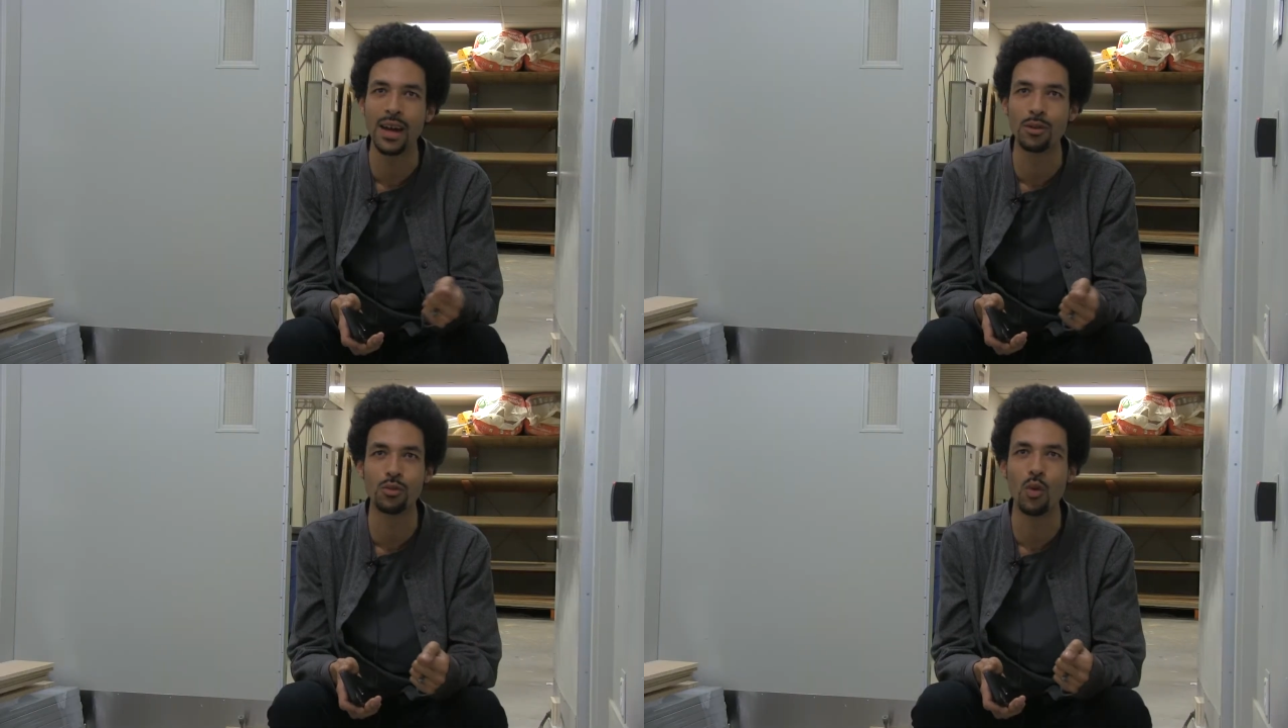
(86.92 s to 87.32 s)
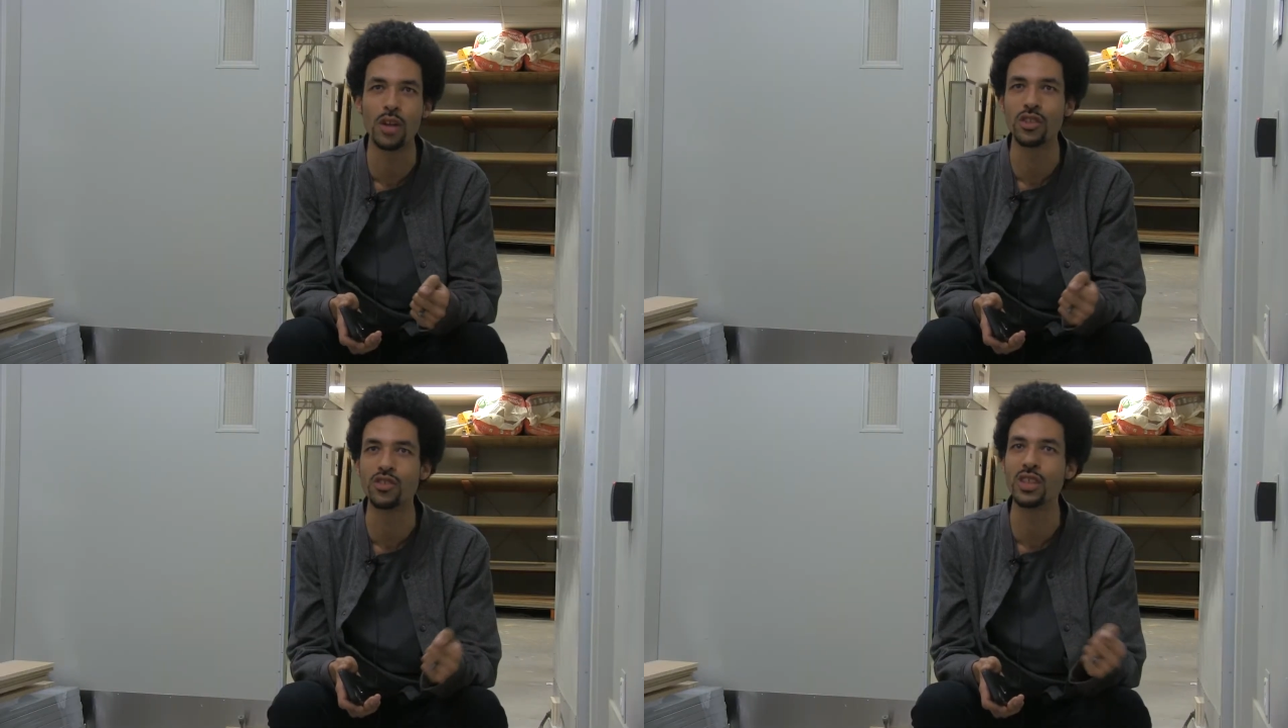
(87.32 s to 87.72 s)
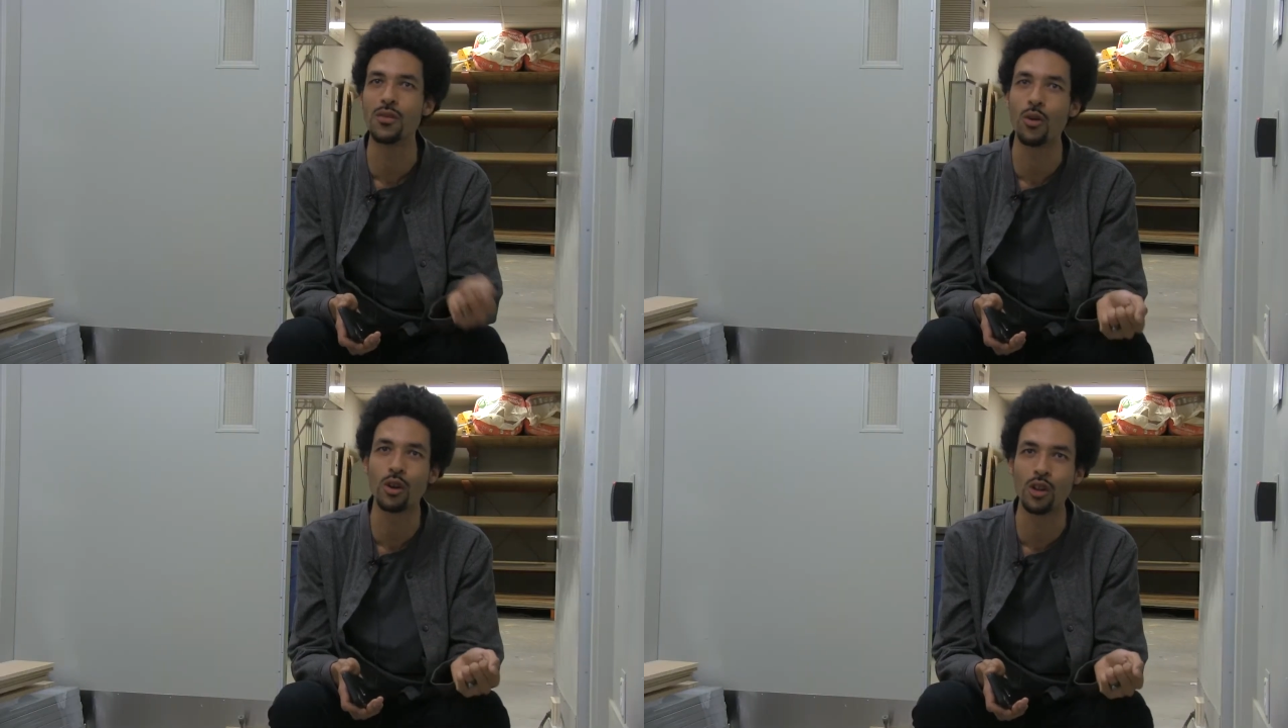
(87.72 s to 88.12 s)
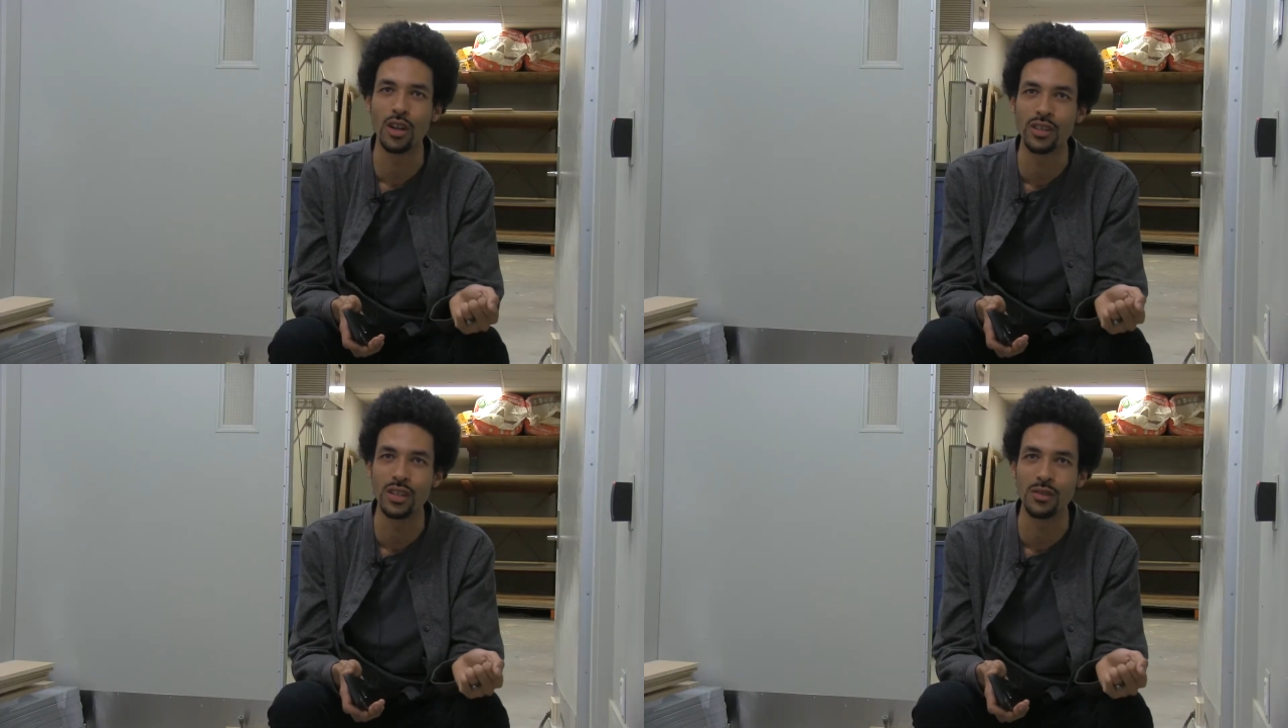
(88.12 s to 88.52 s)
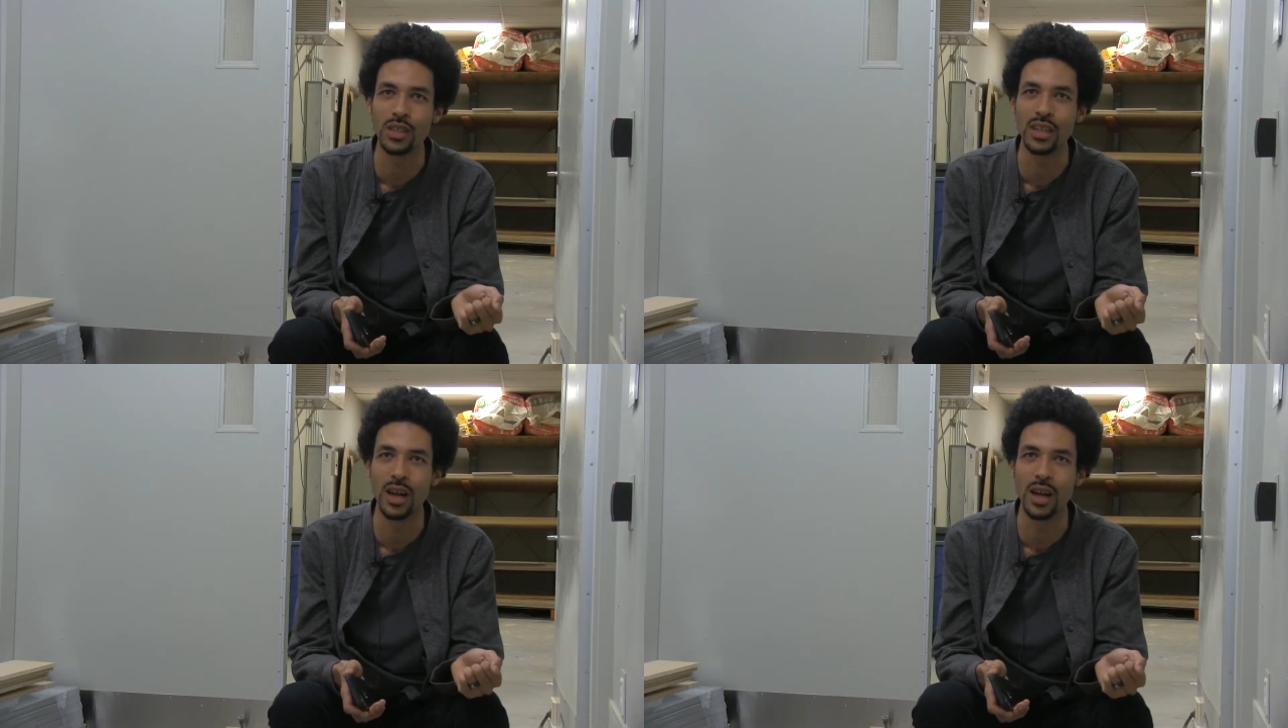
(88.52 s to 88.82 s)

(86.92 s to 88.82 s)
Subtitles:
I was watching Steve Urkel on TV,